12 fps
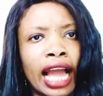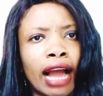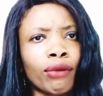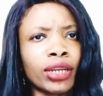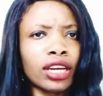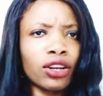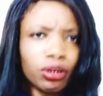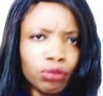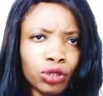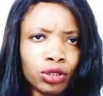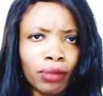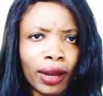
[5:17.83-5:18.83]
And when they come
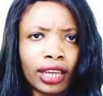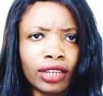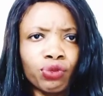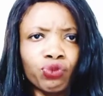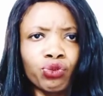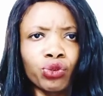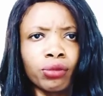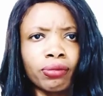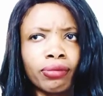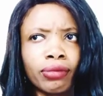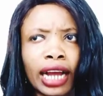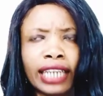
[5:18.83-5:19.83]
to my room
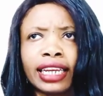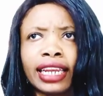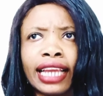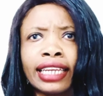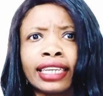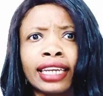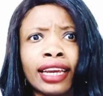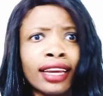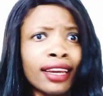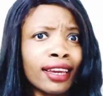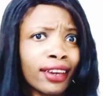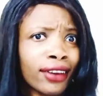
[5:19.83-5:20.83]
and they're like,
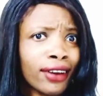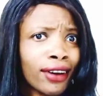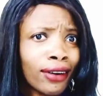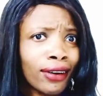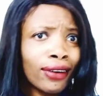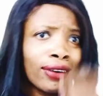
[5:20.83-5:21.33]
girl,